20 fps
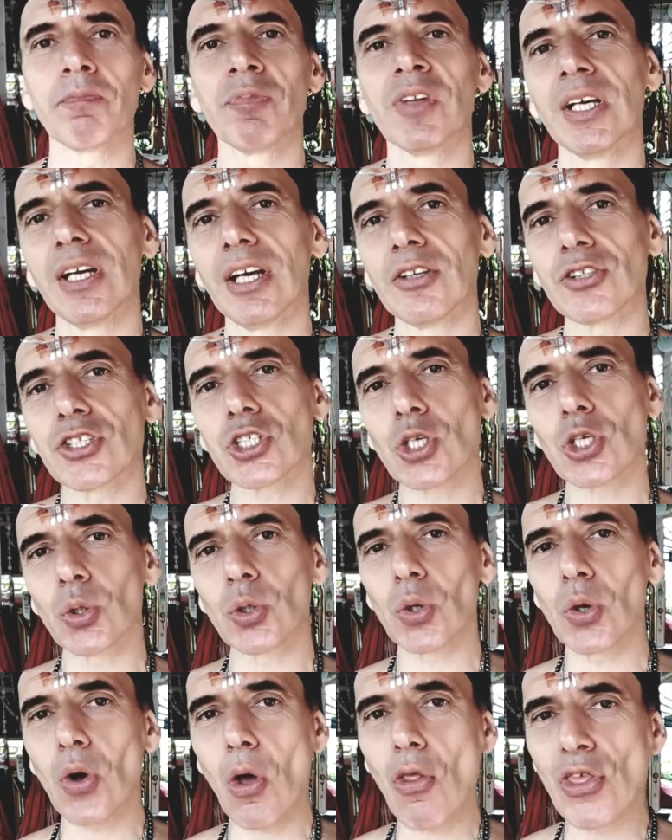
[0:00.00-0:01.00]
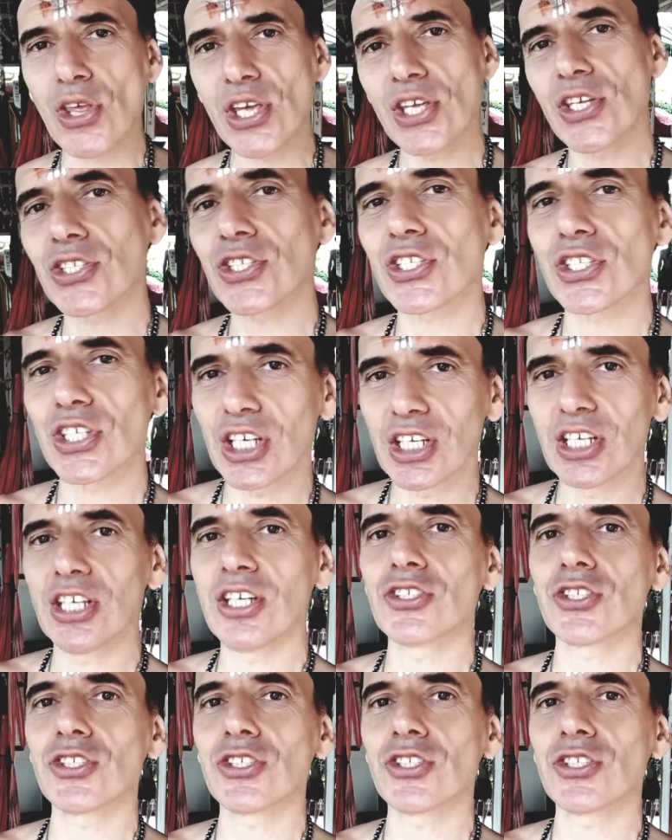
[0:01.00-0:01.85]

And so this is